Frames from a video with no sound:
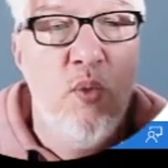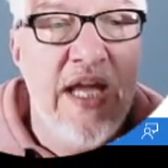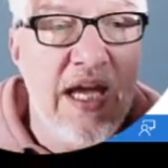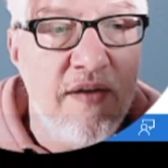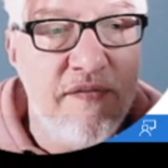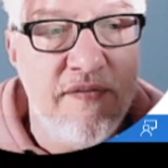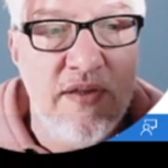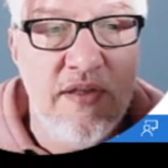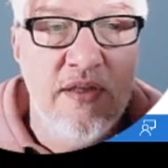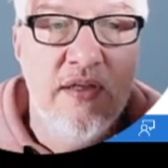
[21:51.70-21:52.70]
we
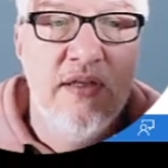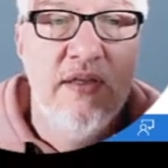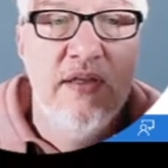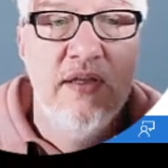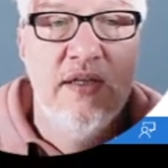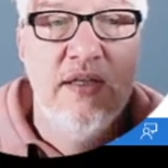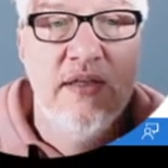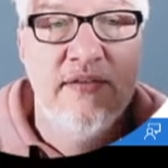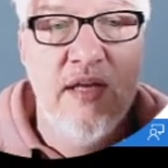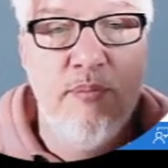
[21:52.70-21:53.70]
have
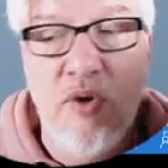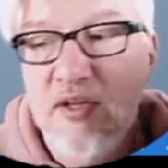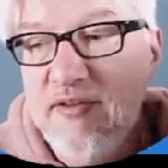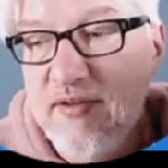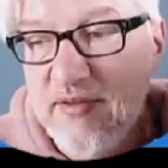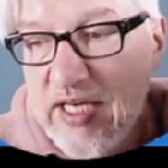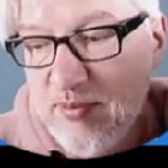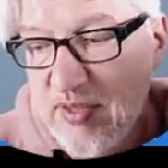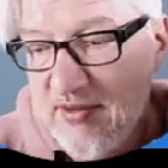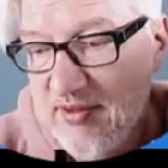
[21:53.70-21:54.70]
some policy
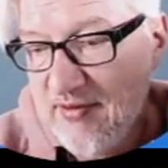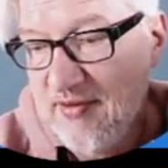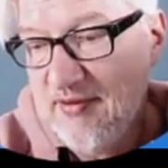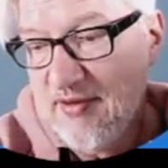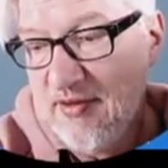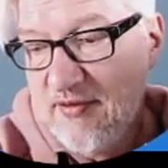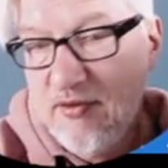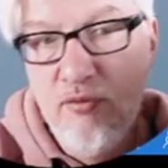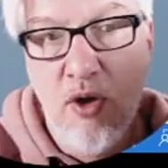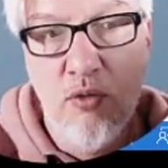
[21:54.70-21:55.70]
statements and this is the